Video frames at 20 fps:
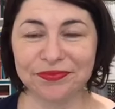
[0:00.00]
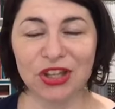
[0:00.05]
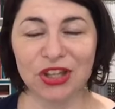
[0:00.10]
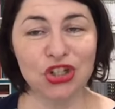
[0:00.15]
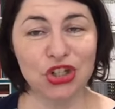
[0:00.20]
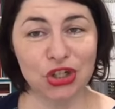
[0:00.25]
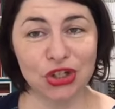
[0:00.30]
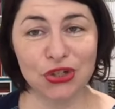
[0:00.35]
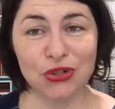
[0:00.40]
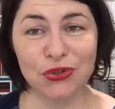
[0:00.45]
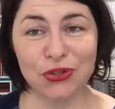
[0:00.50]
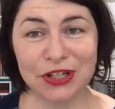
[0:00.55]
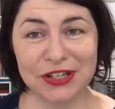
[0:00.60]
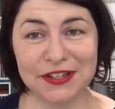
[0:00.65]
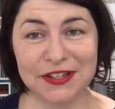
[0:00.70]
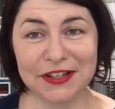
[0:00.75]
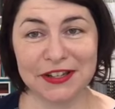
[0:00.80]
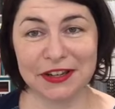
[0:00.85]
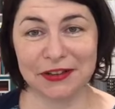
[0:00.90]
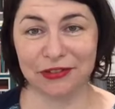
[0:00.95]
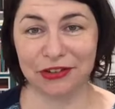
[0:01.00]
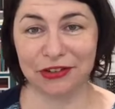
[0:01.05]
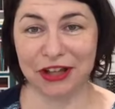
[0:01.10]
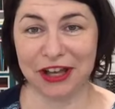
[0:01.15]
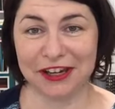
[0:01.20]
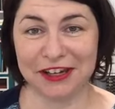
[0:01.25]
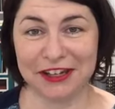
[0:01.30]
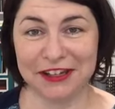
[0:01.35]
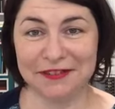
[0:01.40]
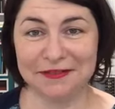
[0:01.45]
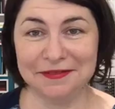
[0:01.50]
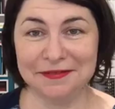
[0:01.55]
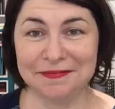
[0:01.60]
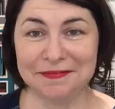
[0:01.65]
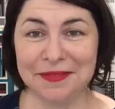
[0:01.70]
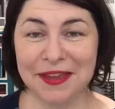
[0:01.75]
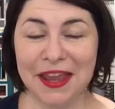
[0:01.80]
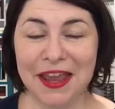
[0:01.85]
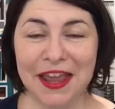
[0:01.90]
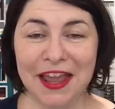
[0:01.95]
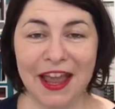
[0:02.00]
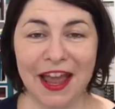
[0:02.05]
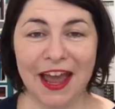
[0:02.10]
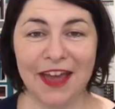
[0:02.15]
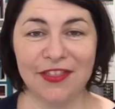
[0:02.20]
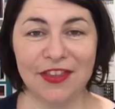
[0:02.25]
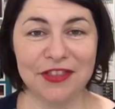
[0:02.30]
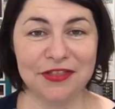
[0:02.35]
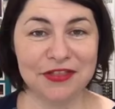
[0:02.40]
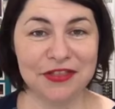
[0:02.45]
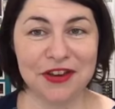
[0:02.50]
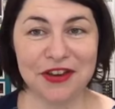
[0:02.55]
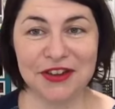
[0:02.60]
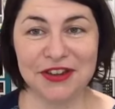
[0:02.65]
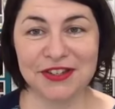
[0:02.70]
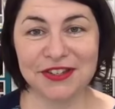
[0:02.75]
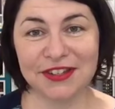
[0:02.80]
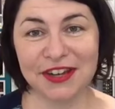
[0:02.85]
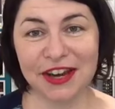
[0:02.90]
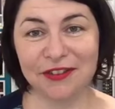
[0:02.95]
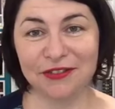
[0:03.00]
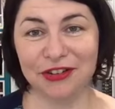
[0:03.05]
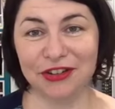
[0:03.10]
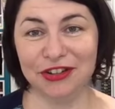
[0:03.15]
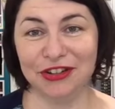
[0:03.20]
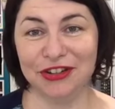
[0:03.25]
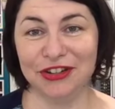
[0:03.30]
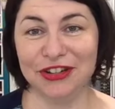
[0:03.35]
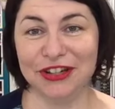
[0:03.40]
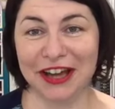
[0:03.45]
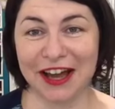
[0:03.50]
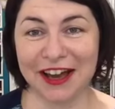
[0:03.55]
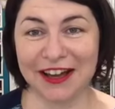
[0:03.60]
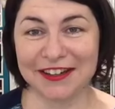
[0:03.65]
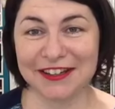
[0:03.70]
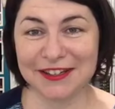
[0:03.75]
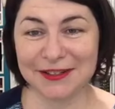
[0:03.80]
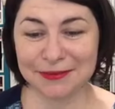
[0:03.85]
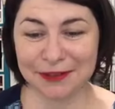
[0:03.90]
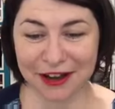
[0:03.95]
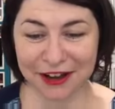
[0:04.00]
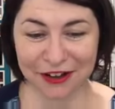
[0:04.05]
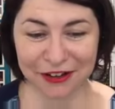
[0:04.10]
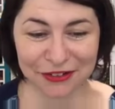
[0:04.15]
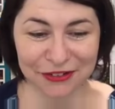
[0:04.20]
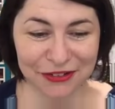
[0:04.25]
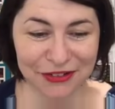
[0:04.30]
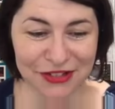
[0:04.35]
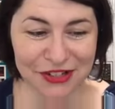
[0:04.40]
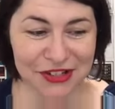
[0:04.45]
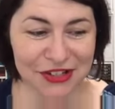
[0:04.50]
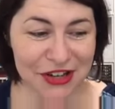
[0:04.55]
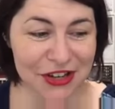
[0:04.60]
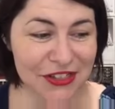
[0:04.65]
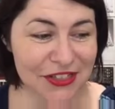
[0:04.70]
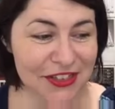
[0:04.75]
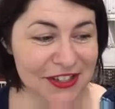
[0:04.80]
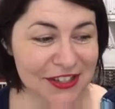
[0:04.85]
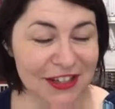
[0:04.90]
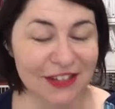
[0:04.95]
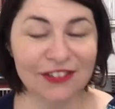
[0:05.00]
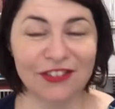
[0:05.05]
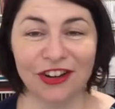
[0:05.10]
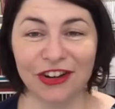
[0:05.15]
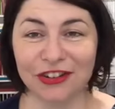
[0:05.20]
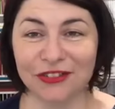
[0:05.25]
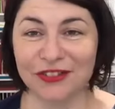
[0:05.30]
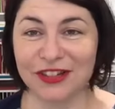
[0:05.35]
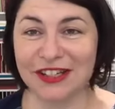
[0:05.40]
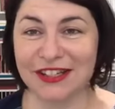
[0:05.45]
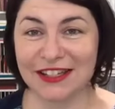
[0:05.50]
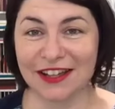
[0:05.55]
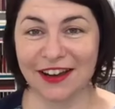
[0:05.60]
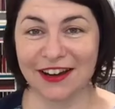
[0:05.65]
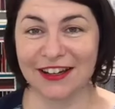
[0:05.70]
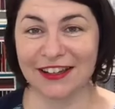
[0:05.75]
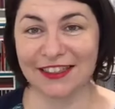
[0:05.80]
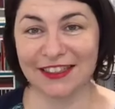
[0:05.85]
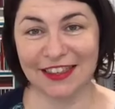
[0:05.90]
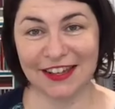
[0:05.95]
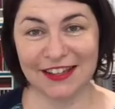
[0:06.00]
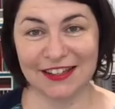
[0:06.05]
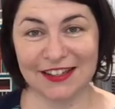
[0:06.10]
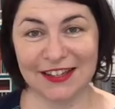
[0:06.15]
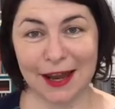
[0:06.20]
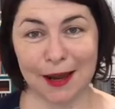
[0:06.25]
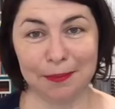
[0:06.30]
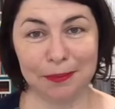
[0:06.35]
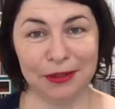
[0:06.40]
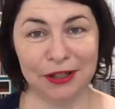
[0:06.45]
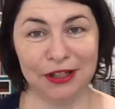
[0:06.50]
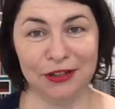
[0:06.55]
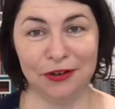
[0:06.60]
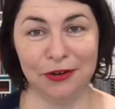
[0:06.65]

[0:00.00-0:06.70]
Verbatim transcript: She sure is a clever lady. And then Thursday I've got a new card as well. So there's a lot of exciting things happening